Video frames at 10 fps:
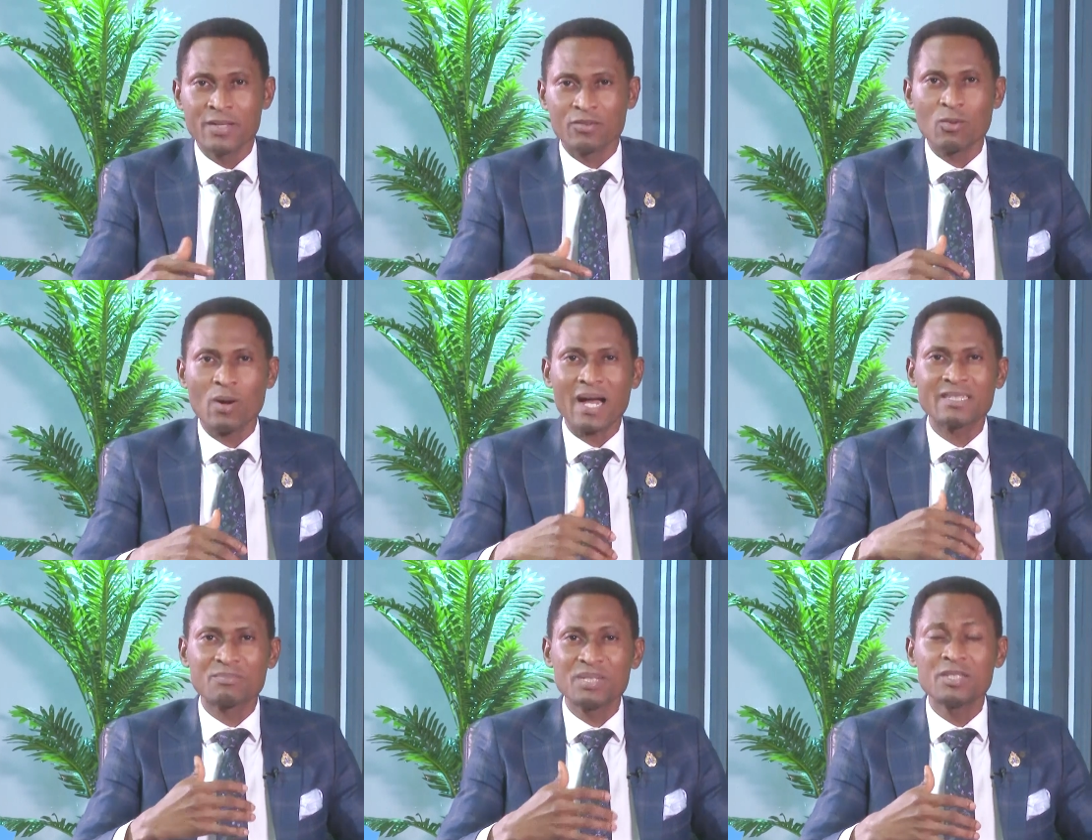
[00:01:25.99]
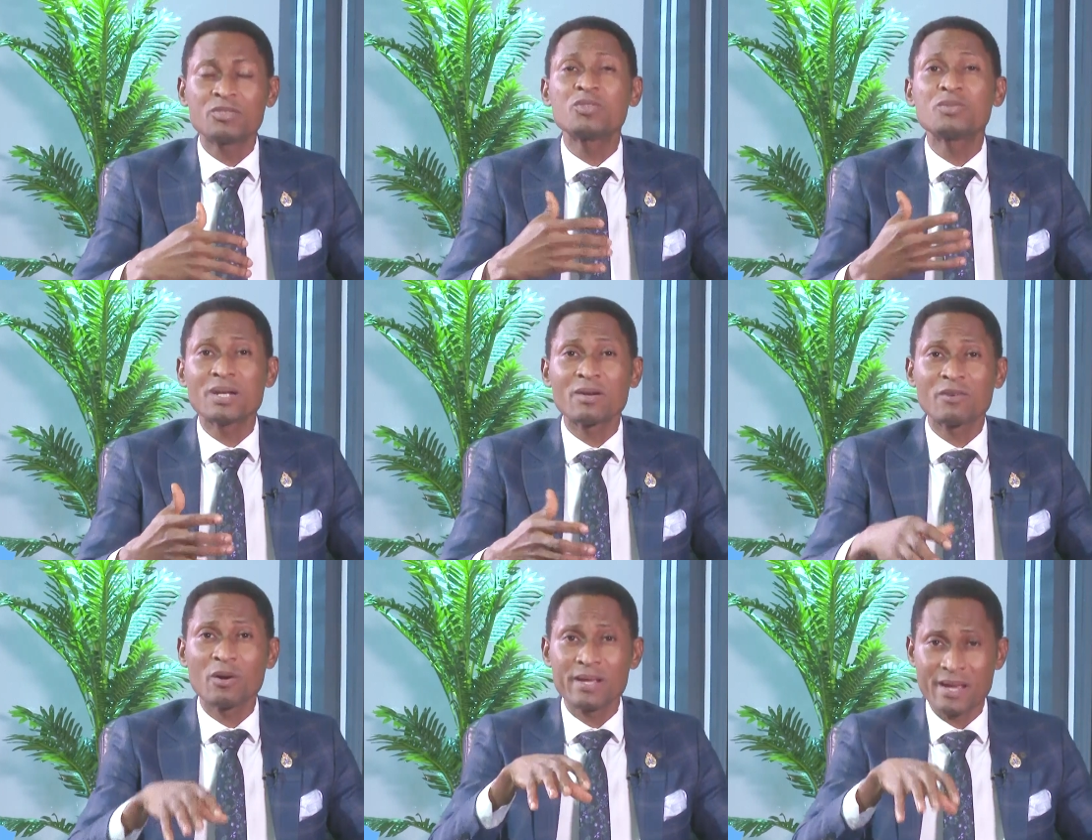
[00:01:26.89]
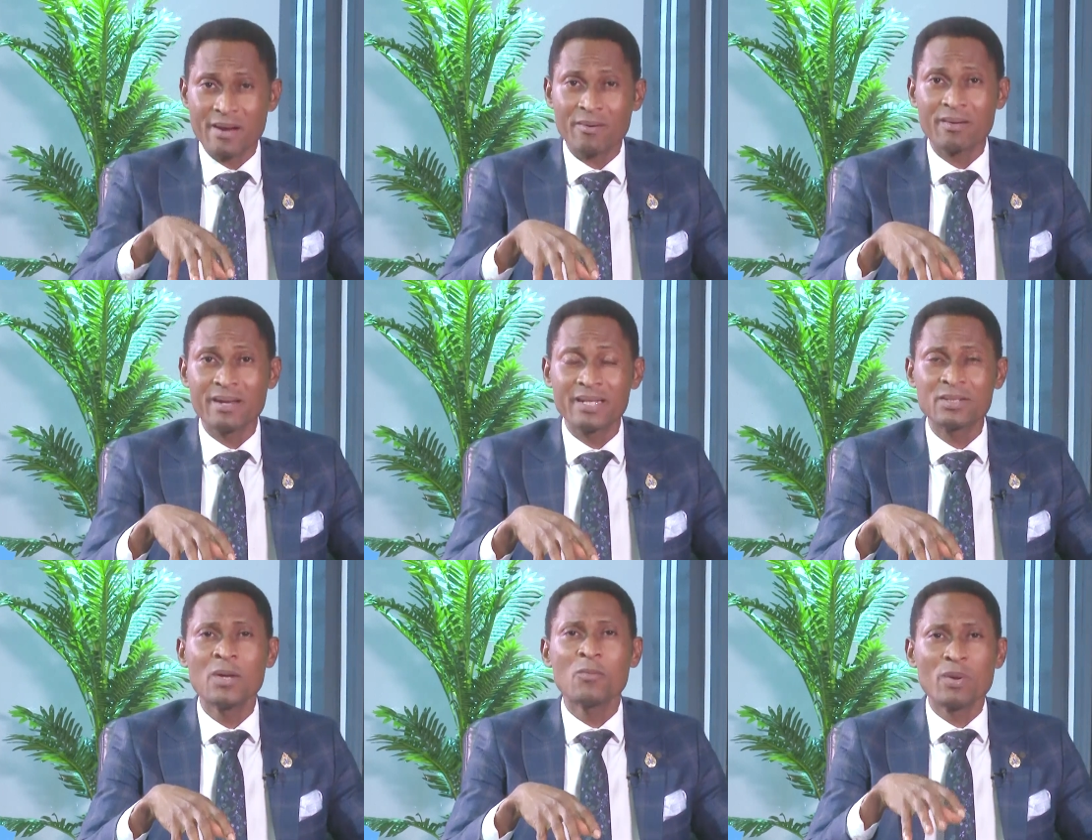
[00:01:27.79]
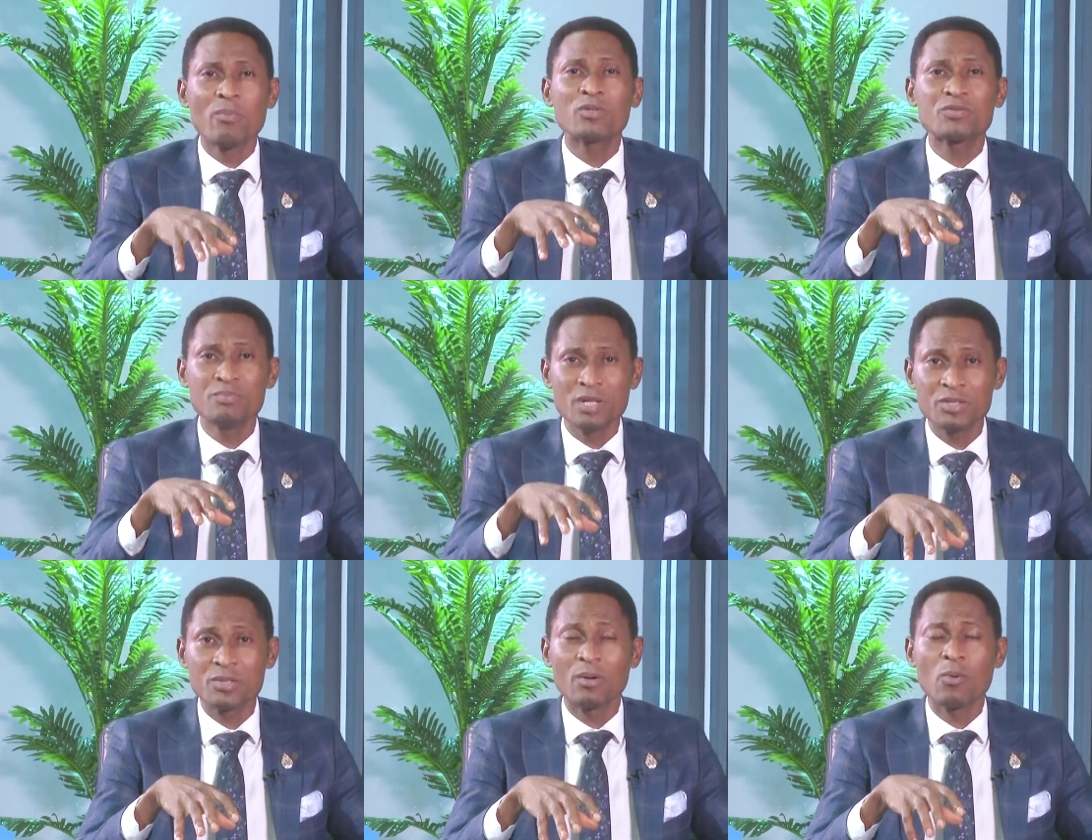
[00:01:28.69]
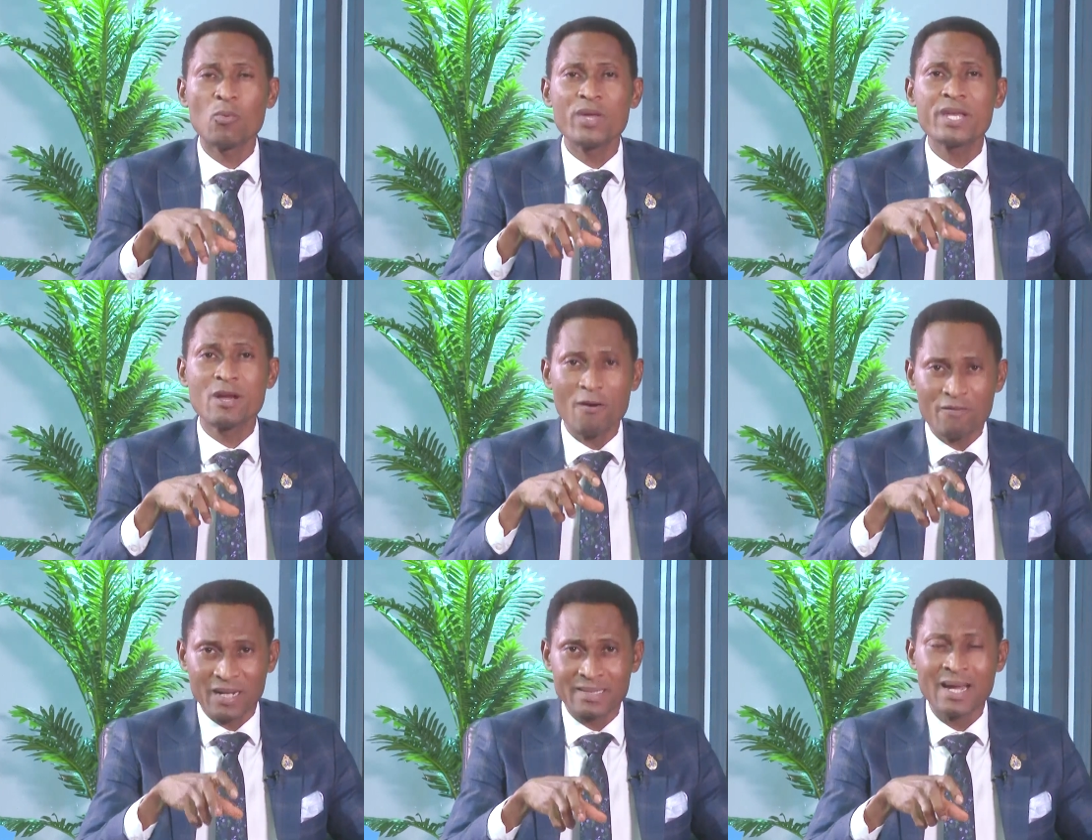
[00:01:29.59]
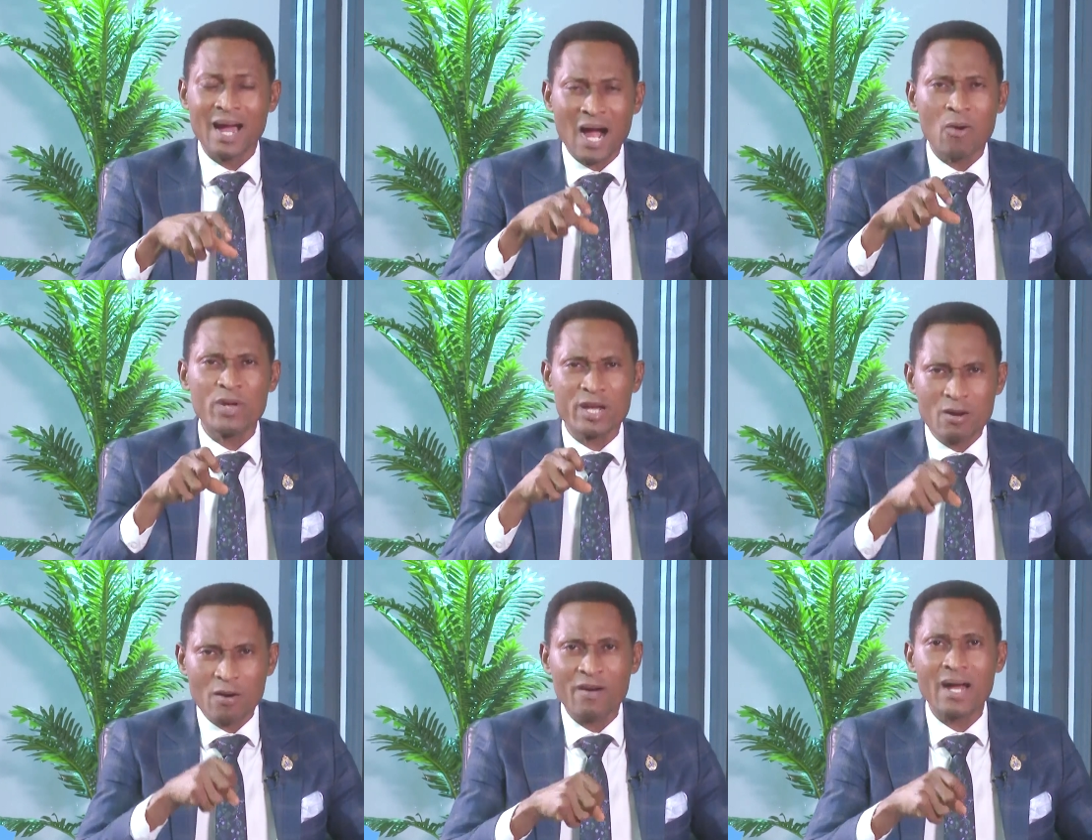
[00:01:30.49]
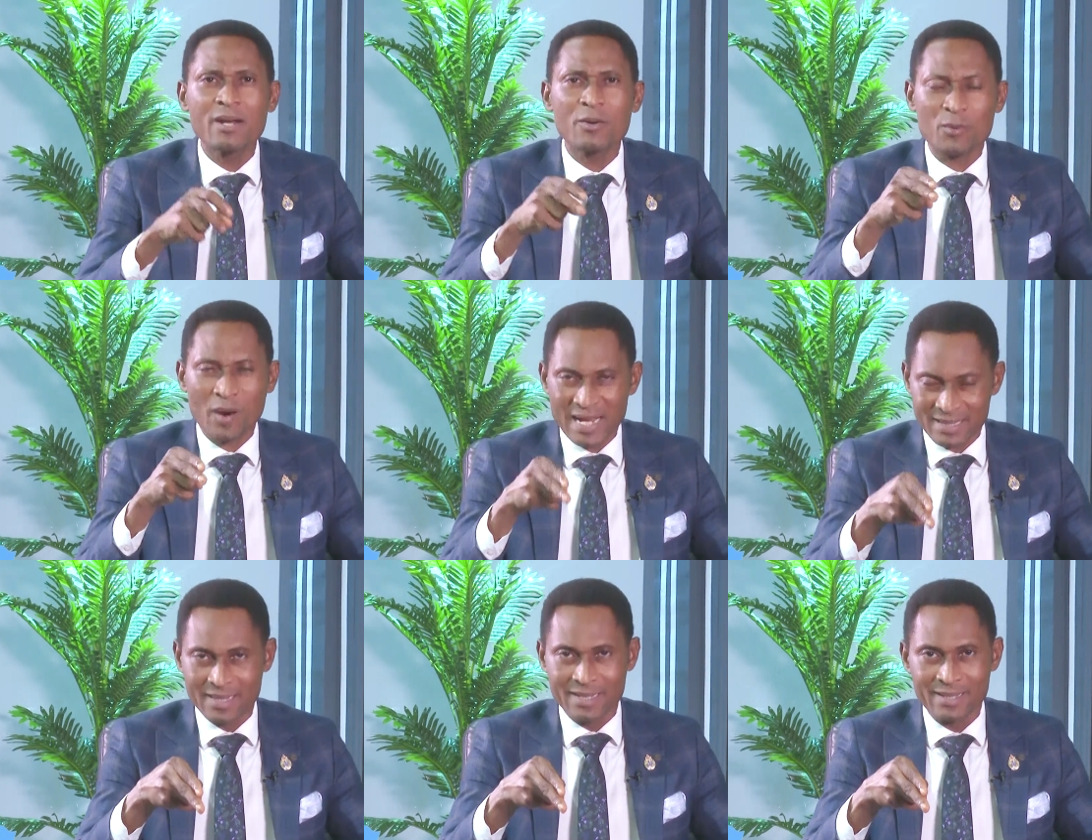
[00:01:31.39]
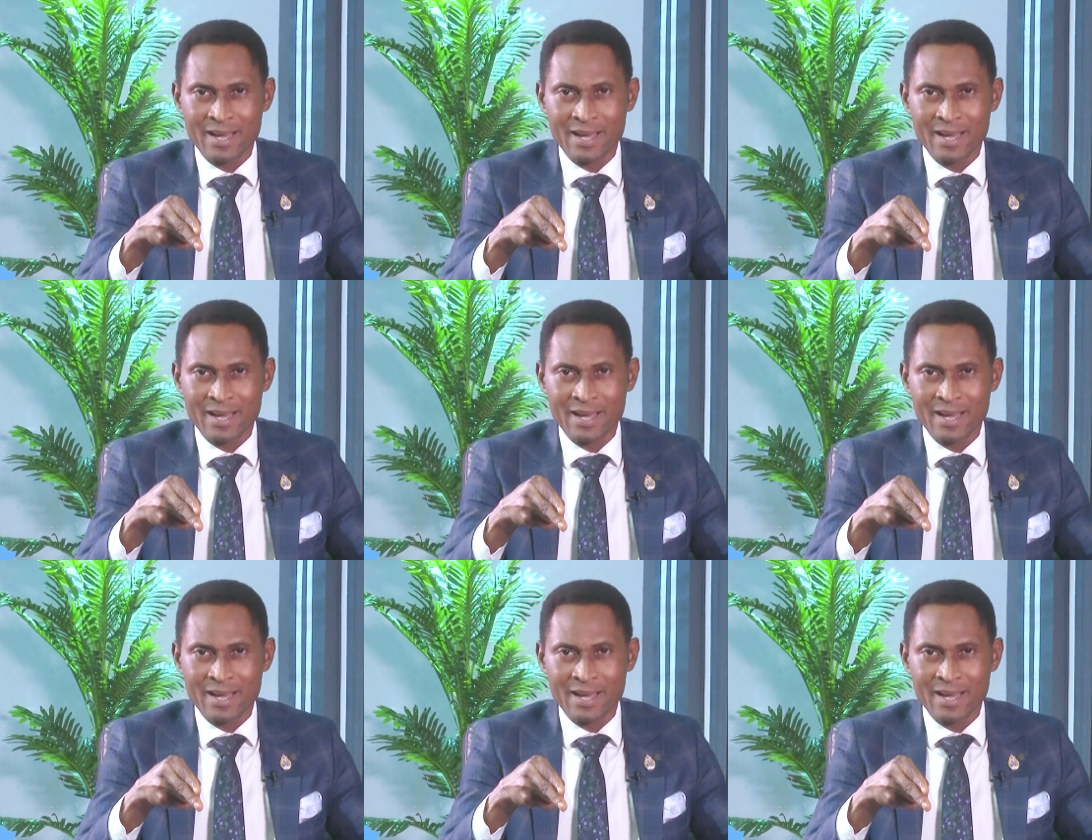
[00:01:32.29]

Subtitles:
So as being the children of God here on earth, we must make sure we govern and we govern rightly.